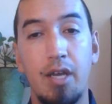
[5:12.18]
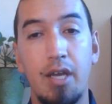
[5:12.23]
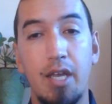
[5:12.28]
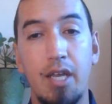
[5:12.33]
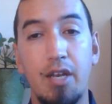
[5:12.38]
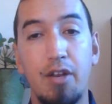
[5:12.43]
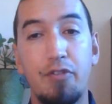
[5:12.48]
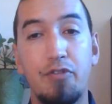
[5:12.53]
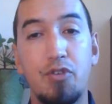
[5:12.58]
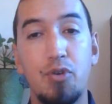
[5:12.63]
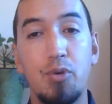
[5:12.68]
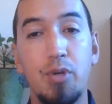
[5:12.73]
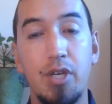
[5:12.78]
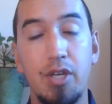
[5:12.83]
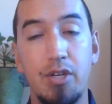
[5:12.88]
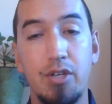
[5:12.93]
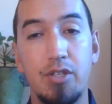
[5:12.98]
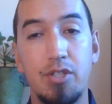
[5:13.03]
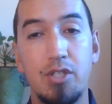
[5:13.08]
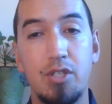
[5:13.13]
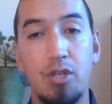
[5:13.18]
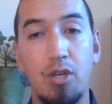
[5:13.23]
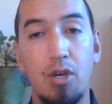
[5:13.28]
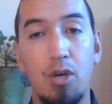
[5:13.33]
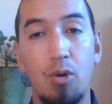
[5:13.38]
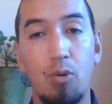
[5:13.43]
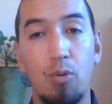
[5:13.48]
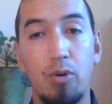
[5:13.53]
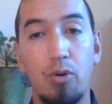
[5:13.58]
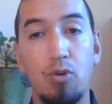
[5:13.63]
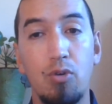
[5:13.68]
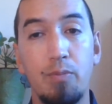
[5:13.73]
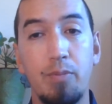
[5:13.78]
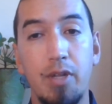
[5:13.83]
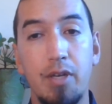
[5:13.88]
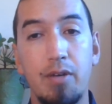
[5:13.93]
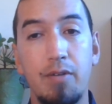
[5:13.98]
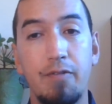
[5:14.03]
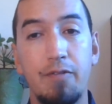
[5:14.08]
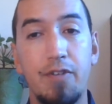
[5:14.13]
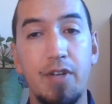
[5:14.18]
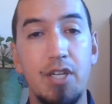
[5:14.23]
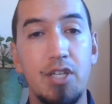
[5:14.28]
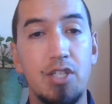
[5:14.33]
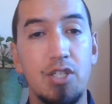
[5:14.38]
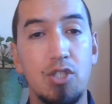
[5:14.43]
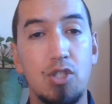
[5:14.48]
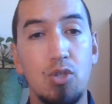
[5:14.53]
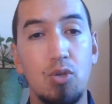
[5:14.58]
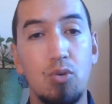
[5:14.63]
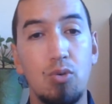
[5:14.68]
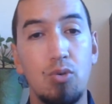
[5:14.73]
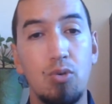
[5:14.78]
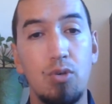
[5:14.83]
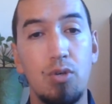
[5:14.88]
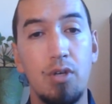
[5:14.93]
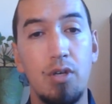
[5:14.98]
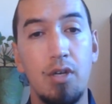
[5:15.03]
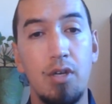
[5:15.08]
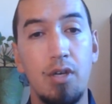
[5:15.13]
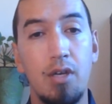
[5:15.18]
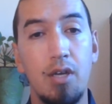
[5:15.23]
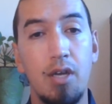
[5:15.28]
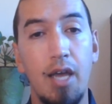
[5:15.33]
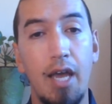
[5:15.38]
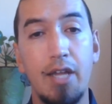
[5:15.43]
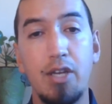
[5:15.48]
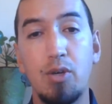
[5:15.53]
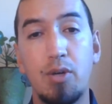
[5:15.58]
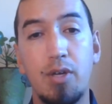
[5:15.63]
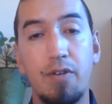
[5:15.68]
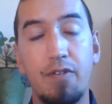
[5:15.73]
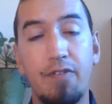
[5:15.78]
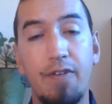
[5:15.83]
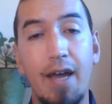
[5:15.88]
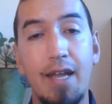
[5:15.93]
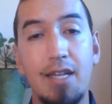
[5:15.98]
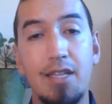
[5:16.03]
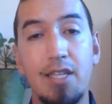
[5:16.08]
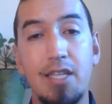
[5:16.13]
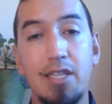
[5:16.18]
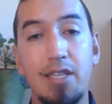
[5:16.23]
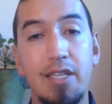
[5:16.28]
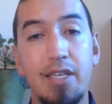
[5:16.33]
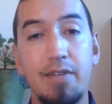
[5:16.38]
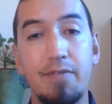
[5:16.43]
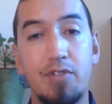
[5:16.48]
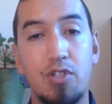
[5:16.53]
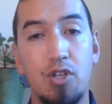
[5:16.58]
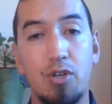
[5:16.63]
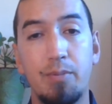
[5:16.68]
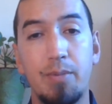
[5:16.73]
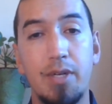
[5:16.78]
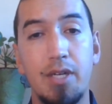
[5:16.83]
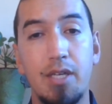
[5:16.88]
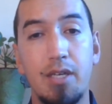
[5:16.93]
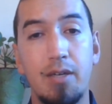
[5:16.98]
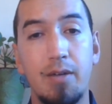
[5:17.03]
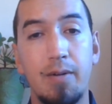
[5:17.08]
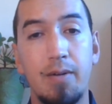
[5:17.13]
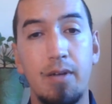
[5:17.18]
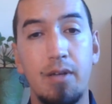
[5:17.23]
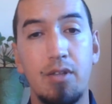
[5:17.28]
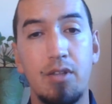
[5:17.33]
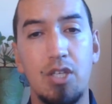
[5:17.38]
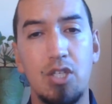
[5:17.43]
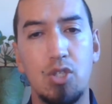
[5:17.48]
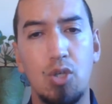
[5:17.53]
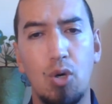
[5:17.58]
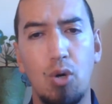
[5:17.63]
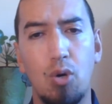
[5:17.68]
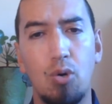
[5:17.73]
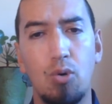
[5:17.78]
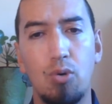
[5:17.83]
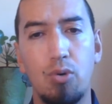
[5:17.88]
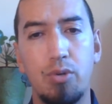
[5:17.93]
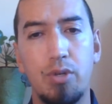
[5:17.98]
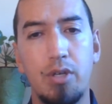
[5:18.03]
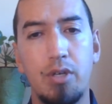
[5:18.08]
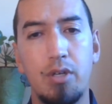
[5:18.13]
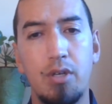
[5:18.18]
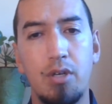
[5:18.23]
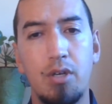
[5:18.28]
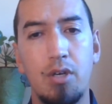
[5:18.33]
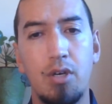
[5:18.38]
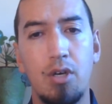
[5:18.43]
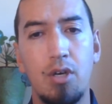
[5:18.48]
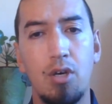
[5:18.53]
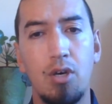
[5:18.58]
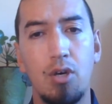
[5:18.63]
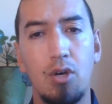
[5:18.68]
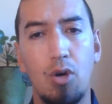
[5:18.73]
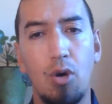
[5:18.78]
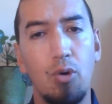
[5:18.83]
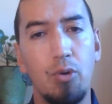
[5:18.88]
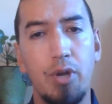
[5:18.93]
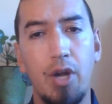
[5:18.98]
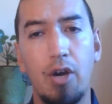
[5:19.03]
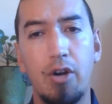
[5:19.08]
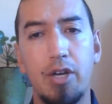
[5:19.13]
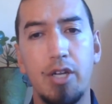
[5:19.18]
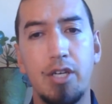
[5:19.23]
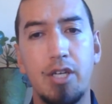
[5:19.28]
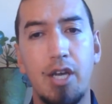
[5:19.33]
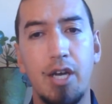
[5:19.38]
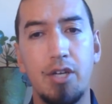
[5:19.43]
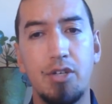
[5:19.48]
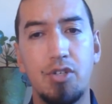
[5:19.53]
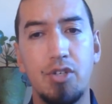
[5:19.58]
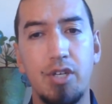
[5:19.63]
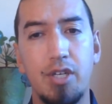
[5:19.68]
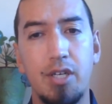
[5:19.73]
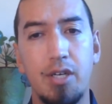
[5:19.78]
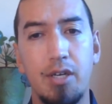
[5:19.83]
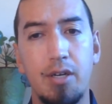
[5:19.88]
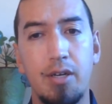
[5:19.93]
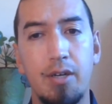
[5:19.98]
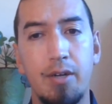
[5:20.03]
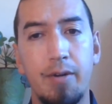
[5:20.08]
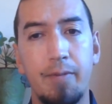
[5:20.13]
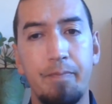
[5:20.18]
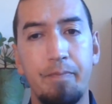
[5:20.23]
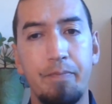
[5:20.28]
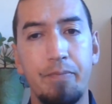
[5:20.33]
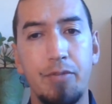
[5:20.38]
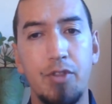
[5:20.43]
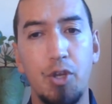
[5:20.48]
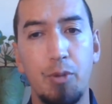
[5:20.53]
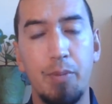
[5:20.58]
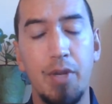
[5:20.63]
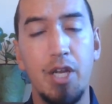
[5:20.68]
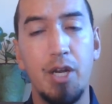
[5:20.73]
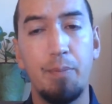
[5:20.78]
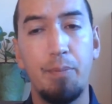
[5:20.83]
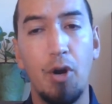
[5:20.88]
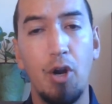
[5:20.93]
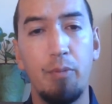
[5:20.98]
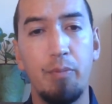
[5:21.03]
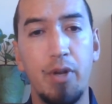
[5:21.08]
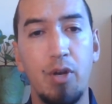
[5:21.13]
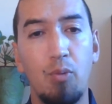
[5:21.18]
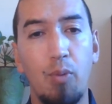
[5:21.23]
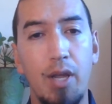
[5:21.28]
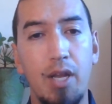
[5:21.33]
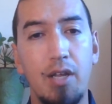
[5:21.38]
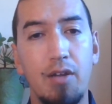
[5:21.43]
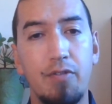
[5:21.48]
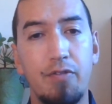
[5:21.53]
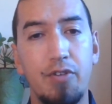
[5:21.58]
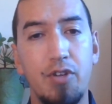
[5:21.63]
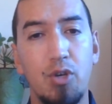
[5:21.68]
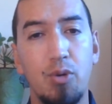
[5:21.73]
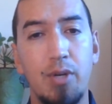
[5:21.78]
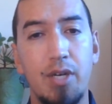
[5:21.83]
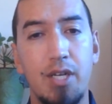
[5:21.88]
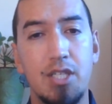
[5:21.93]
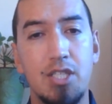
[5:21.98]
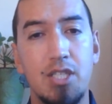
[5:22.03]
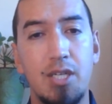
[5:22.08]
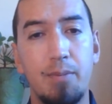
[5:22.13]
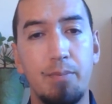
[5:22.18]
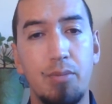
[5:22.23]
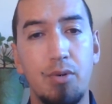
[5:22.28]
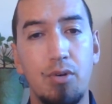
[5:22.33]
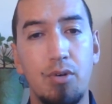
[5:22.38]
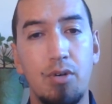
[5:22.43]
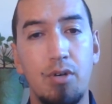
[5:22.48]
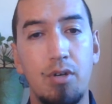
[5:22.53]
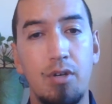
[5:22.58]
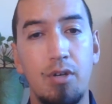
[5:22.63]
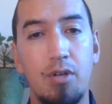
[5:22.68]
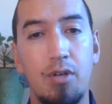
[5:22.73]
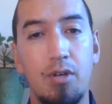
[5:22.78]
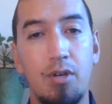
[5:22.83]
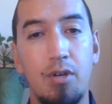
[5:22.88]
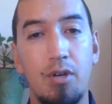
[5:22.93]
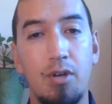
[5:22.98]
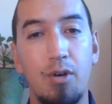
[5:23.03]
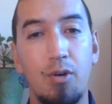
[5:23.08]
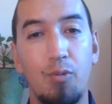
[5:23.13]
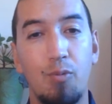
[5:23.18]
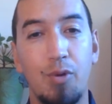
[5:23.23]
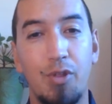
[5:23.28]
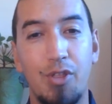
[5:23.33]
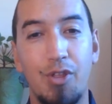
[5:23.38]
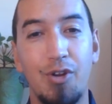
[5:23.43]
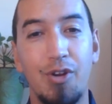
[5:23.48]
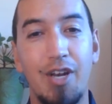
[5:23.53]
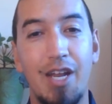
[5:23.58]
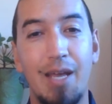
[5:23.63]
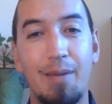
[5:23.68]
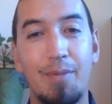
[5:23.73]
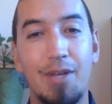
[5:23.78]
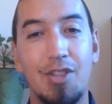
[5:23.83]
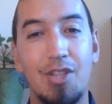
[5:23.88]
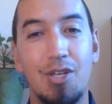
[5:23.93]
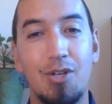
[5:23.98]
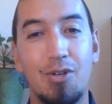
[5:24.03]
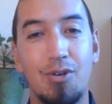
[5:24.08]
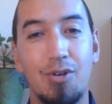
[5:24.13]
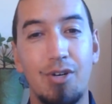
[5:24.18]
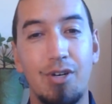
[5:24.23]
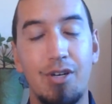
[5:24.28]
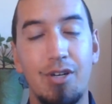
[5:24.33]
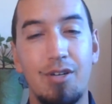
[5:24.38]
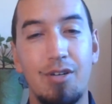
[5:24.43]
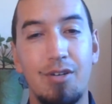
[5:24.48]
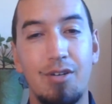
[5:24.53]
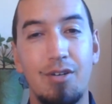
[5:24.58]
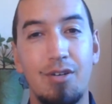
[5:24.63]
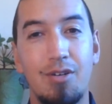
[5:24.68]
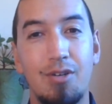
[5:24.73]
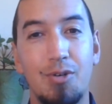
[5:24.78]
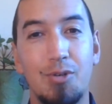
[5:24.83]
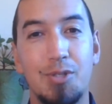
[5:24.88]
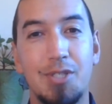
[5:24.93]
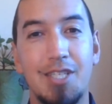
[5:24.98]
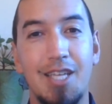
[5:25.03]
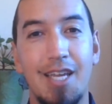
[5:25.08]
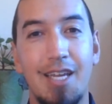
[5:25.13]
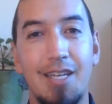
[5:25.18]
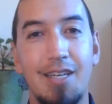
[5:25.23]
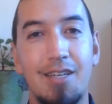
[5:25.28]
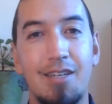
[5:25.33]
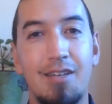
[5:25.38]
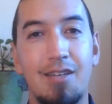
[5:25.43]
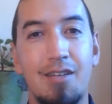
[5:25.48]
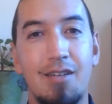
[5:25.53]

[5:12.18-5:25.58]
In a few years, when Umit finishes school and you can finally leave Germany, this cold, cold-hearted country, there'll be an apartment waiting for you in Istanbul, with your name at the door, Hussein.